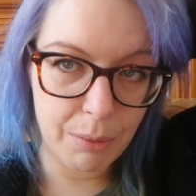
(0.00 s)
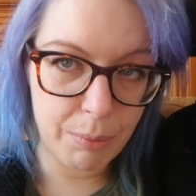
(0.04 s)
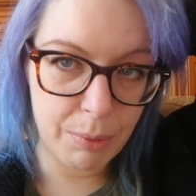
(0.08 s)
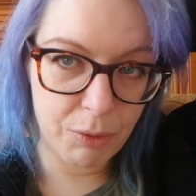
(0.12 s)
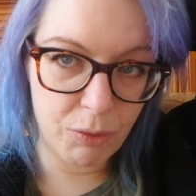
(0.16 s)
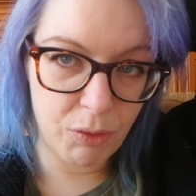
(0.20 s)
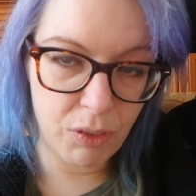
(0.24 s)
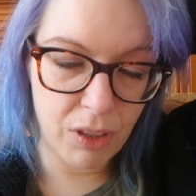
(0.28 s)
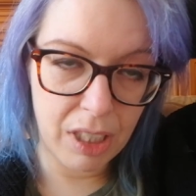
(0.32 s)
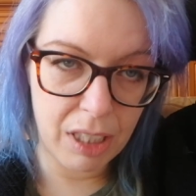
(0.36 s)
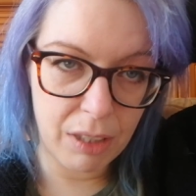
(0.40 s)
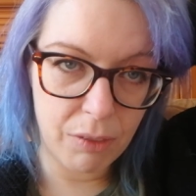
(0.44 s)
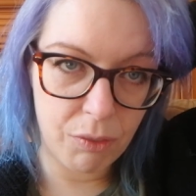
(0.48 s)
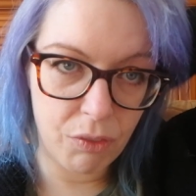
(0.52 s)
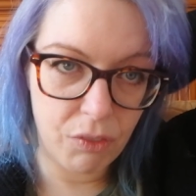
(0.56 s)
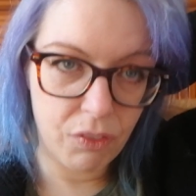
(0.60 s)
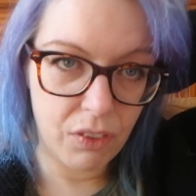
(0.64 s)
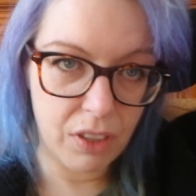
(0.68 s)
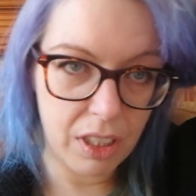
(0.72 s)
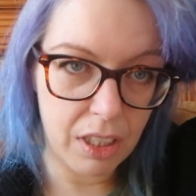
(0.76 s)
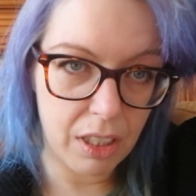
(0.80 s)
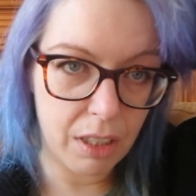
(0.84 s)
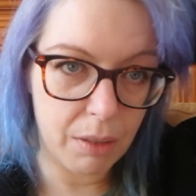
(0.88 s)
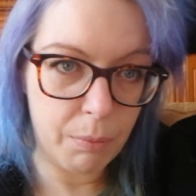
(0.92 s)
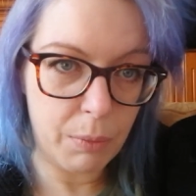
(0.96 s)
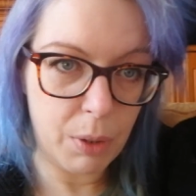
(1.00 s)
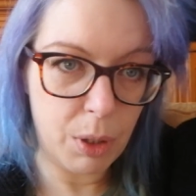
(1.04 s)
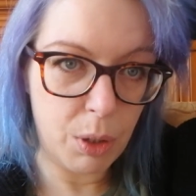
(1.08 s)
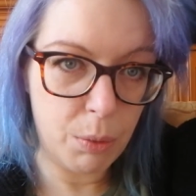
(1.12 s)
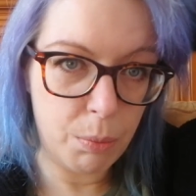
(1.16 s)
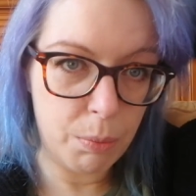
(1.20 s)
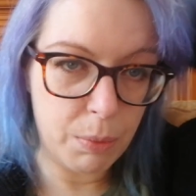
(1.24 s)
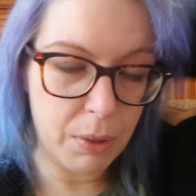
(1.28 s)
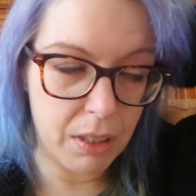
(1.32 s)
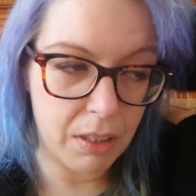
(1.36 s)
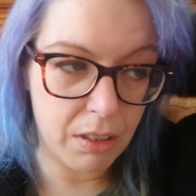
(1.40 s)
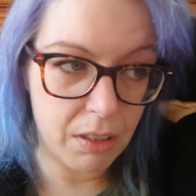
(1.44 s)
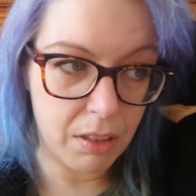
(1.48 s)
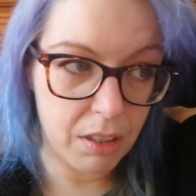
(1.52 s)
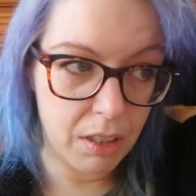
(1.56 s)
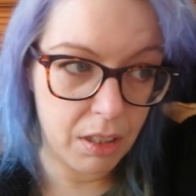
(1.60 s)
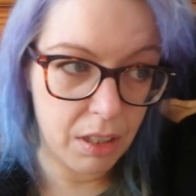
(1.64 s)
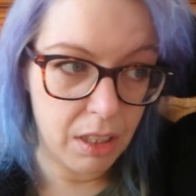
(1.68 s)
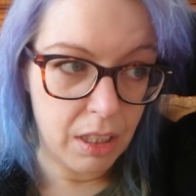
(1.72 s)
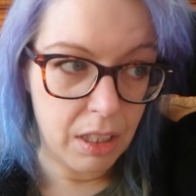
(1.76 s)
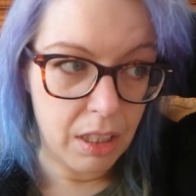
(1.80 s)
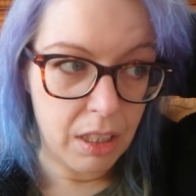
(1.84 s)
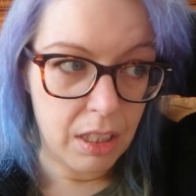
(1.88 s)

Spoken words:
I'll be fighting fit. I'm hoping that